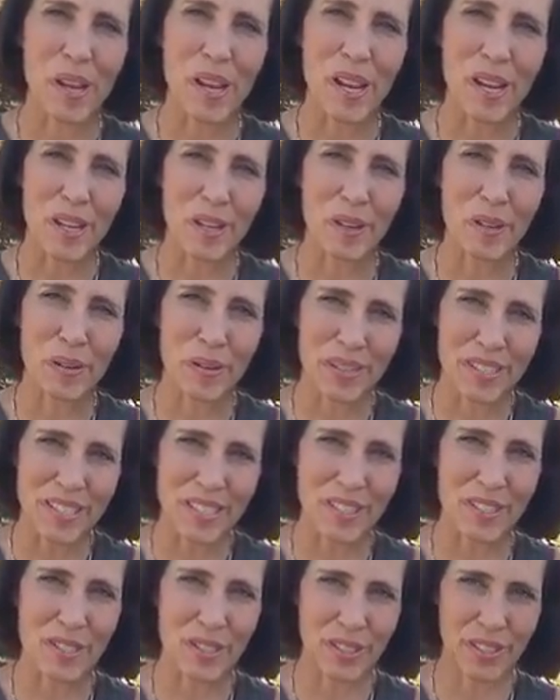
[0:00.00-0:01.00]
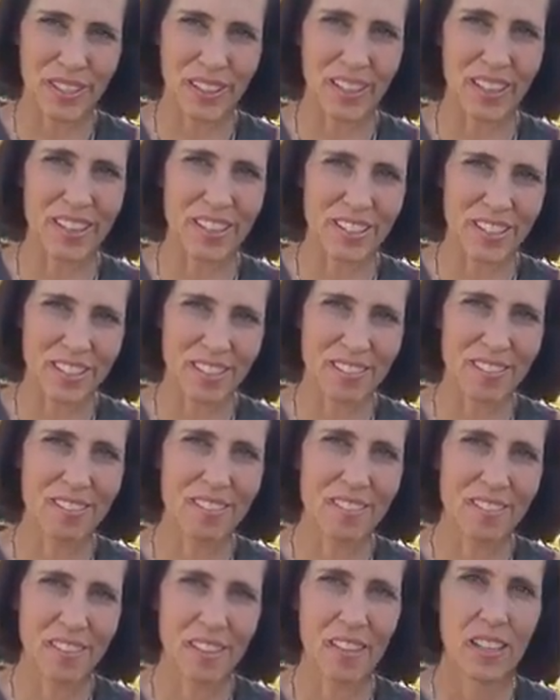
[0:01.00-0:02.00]
and increasing circulation.
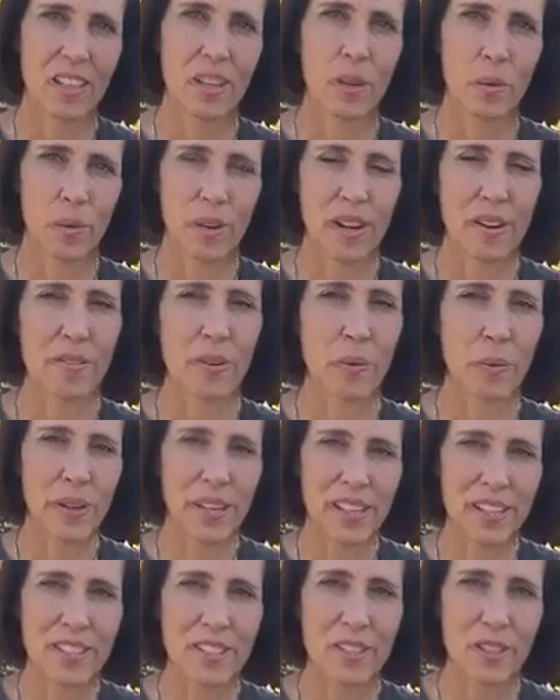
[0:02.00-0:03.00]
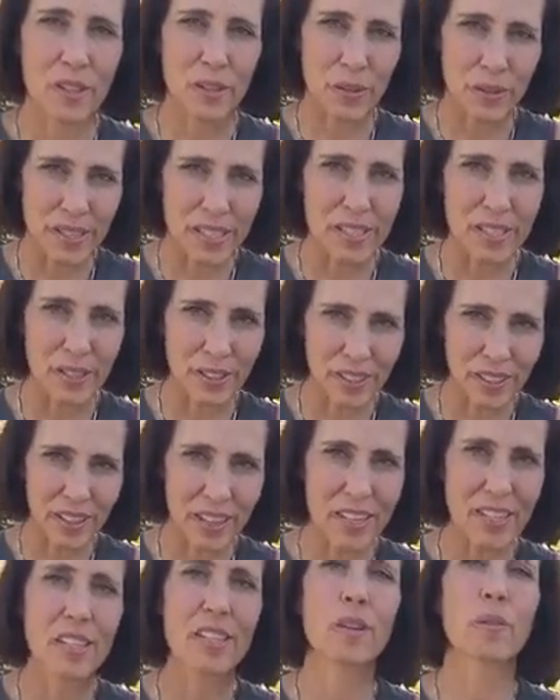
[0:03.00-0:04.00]
Whenever we increase
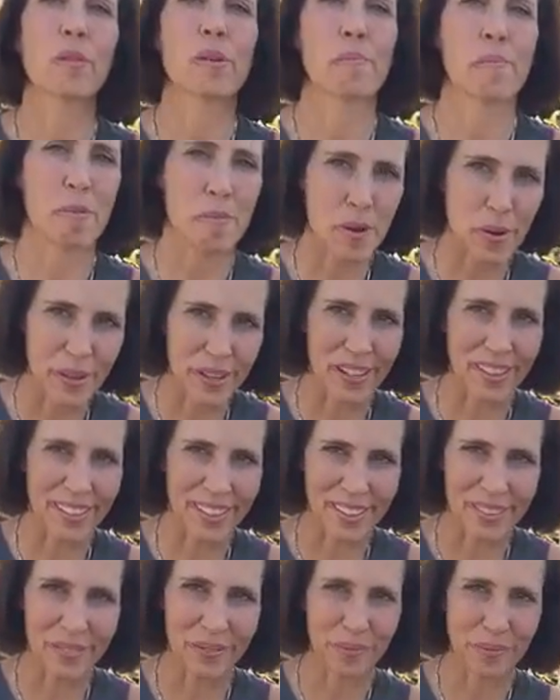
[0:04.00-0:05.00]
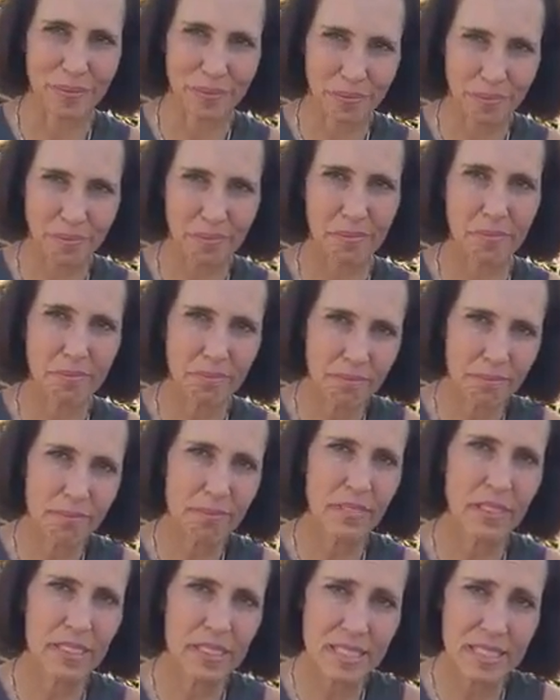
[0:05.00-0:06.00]
circulation, we promote healing.
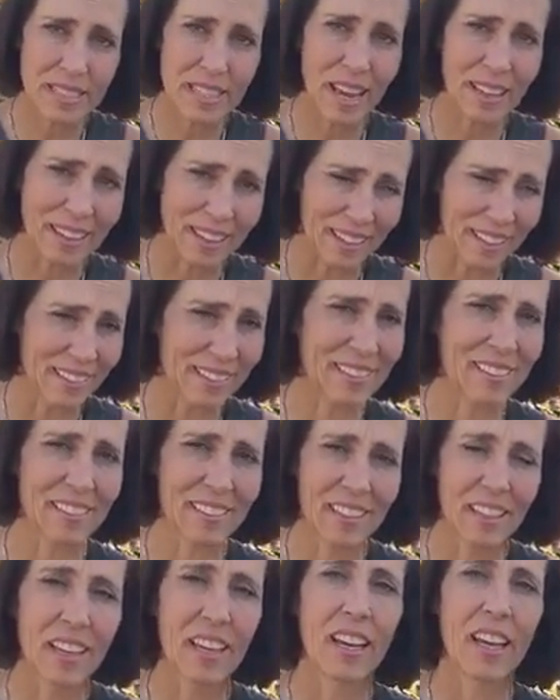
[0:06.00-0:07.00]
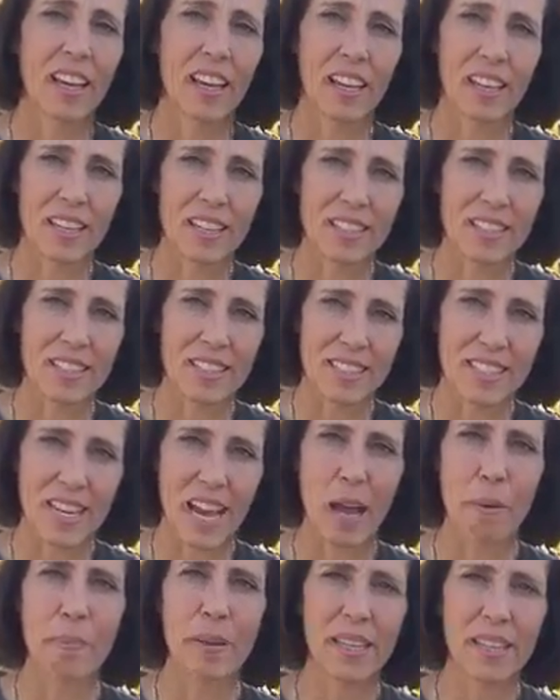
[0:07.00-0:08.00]
Second is it's
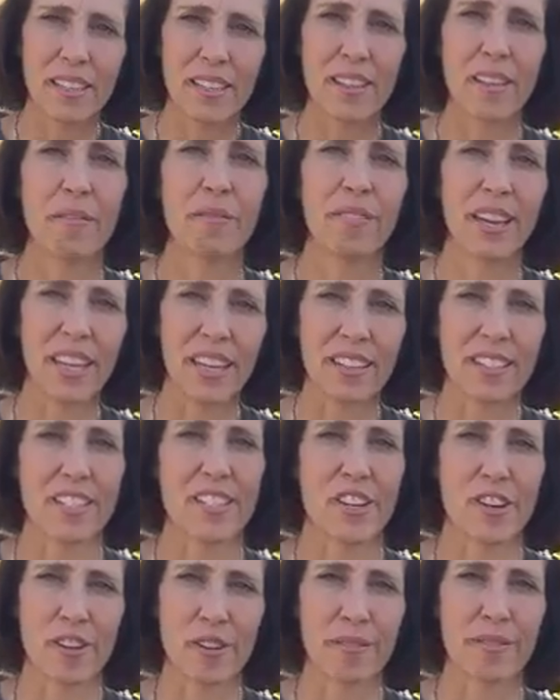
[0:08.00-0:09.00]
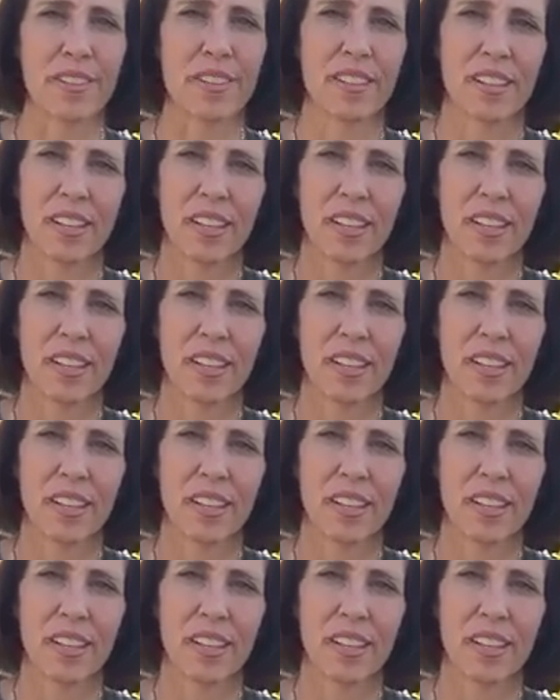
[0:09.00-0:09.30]
tapping into the vagus nerve.